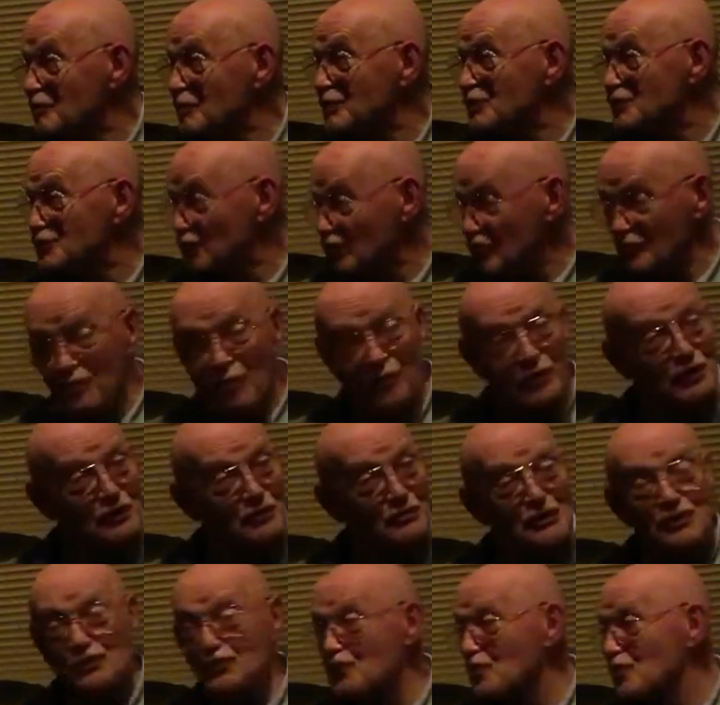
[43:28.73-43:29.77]
We took him up
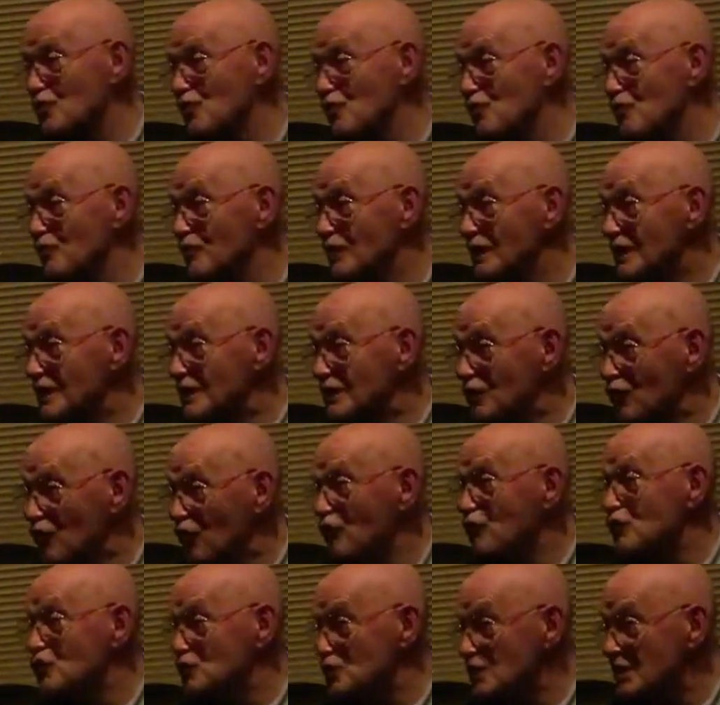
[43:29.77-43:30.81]
to his room,
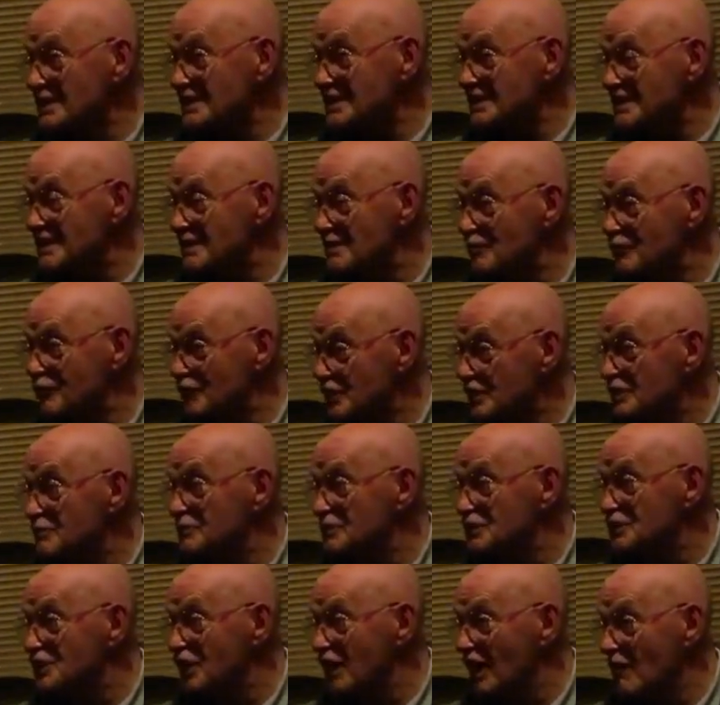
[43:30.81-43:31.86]
undressed him, put his
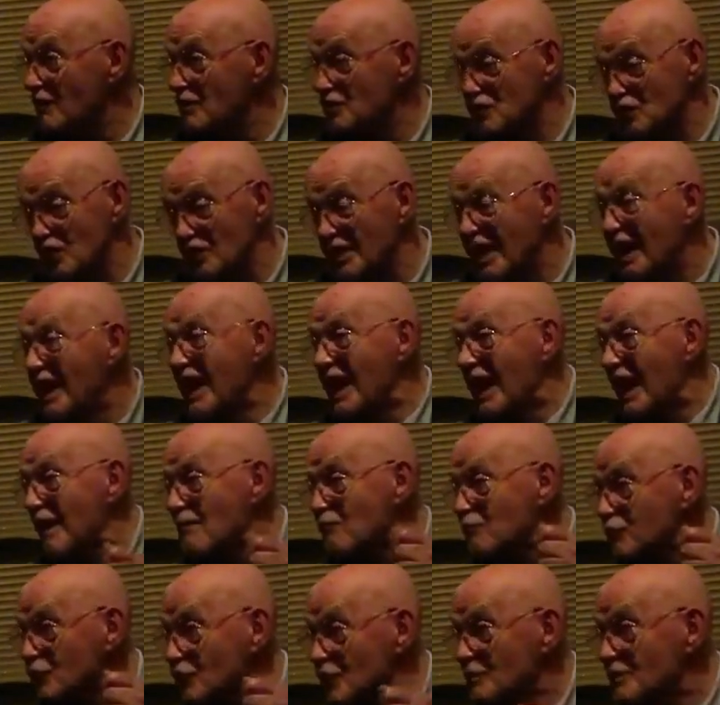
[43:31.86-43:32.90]
pyjamas on,
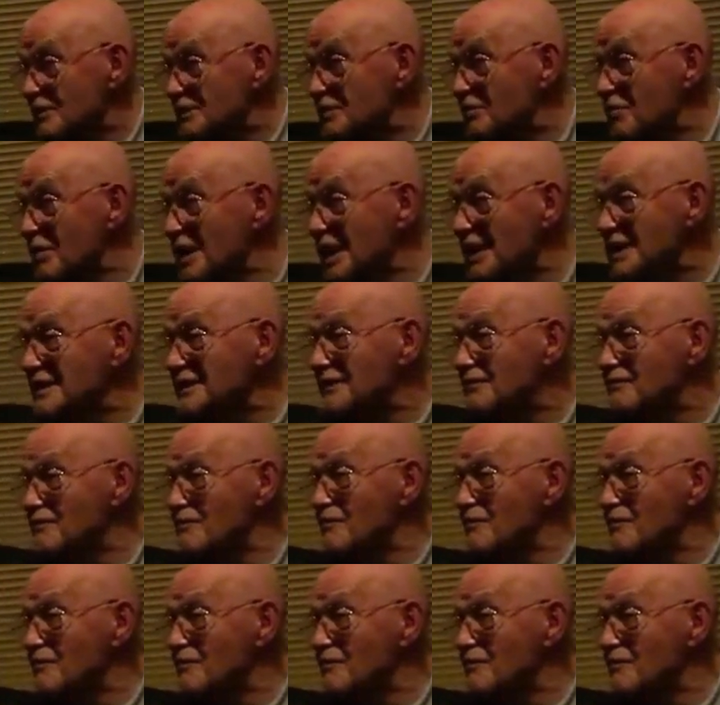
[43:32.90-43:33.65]
and put him into bed.